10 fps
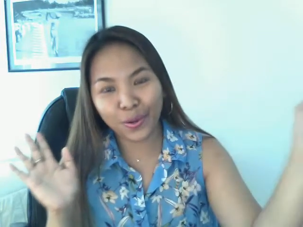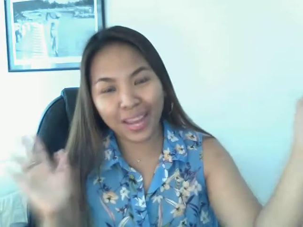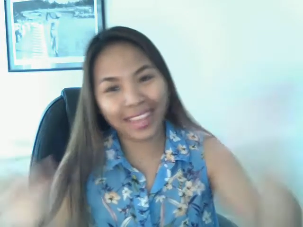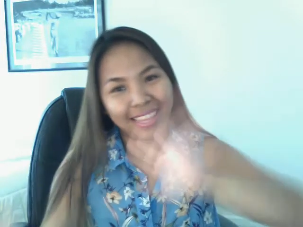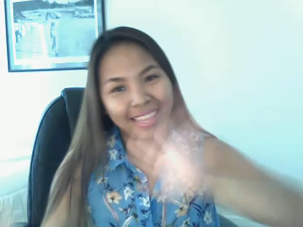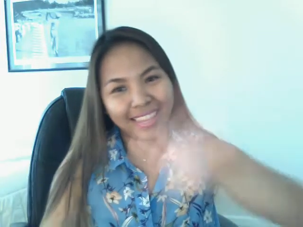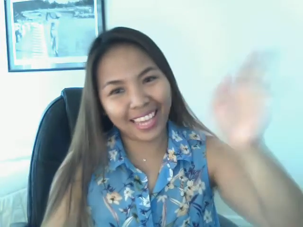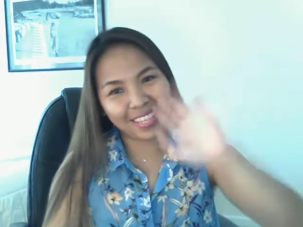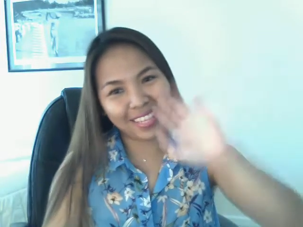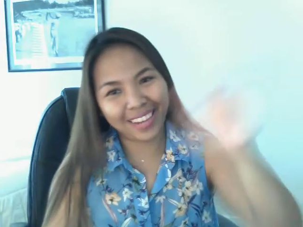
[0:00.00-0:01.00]
And then thank
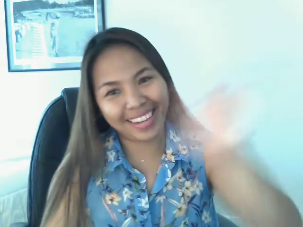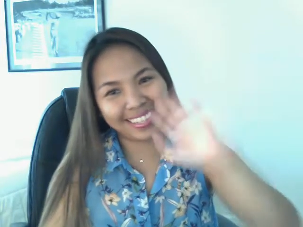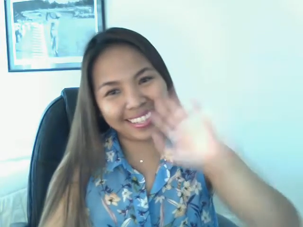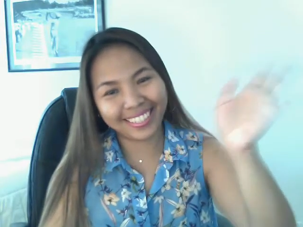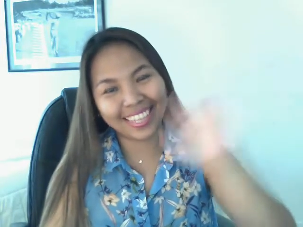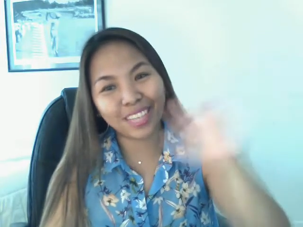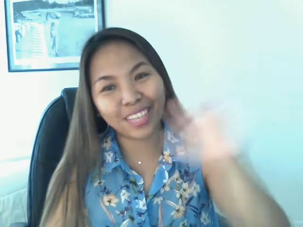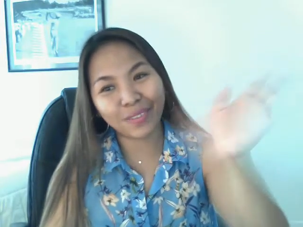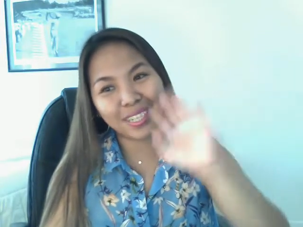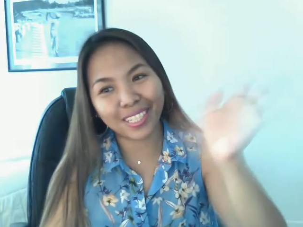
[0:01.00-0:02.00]
you guys. Thank you
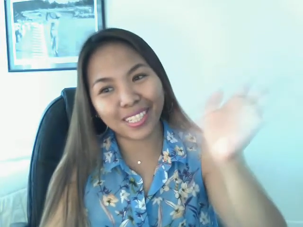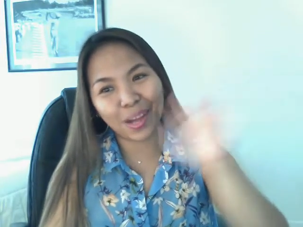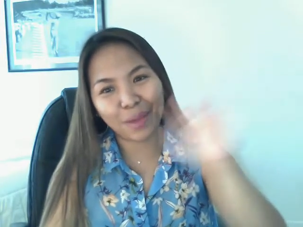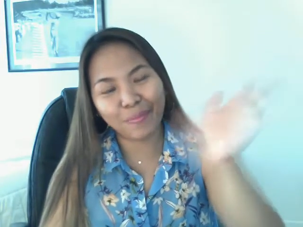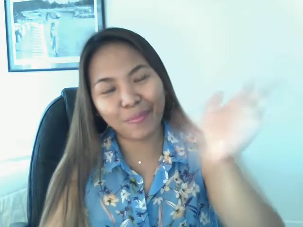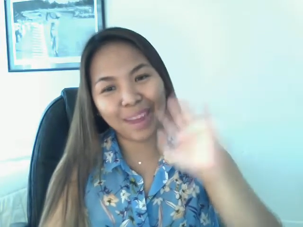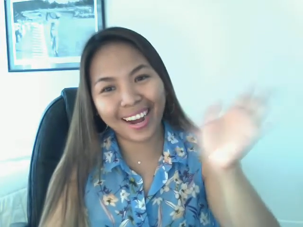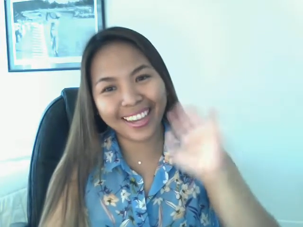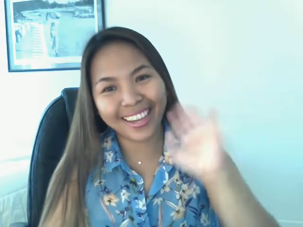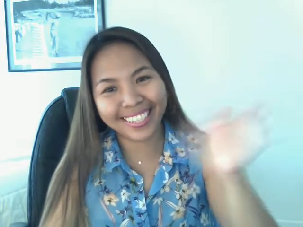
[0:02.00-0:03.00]
for your time. Bye.